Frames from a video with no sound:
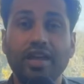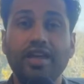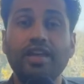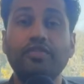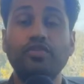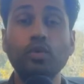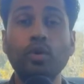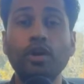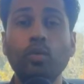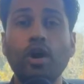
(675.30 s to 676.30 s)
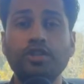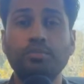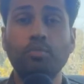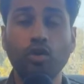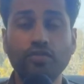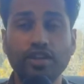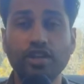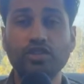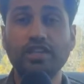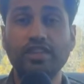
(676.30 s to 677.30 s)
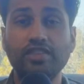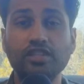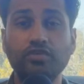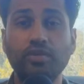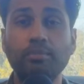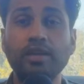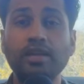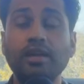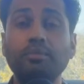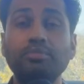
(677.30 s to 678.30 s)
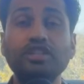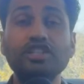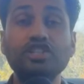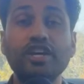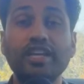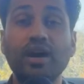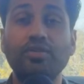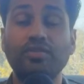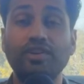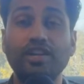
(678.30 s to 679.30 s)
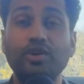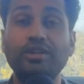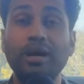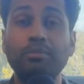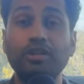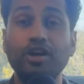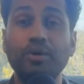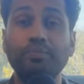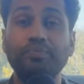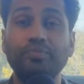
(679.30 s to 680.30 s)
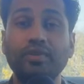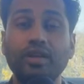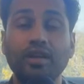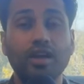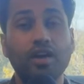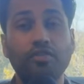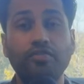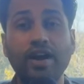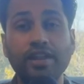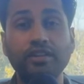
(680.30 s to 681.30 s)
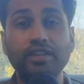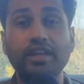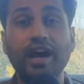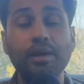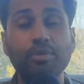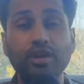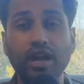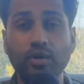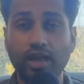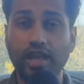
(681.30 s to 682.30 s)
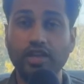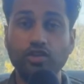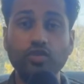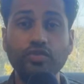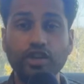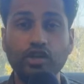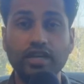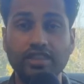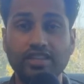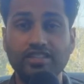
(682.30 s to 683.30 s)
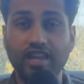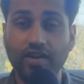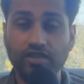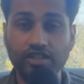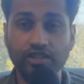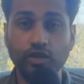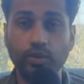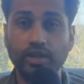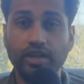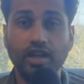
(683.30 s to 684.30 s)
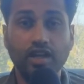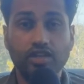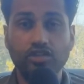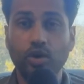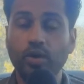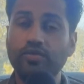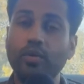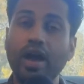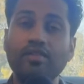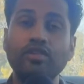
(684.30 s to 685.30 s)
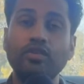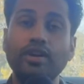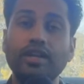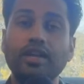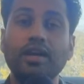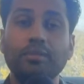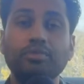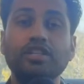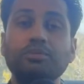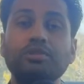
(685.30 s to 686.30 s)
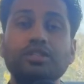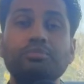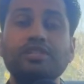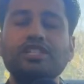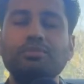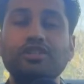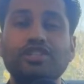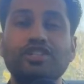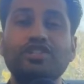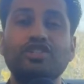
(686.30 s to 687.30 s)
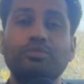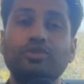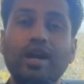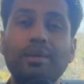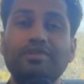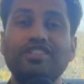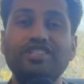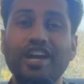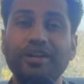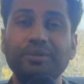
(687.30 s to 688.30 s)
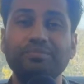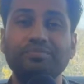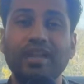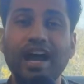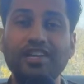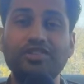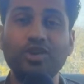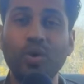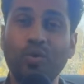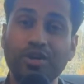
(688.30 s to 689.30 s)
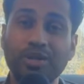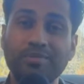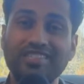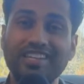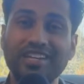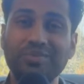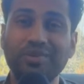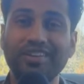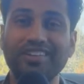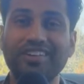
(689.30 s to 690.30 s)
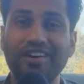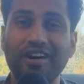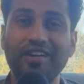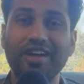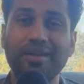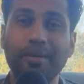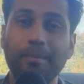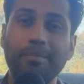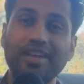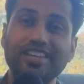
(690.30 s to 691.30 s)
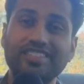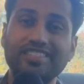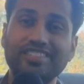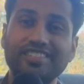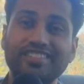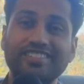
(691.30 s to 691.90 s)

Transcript: If you want to watch more videos like this from me, please check out the video down below. Finally, I put out a new video like this every single week, so if you haven't already, please be sure to subscribe to the channel. I don't want you to miss the next one. All right, peace.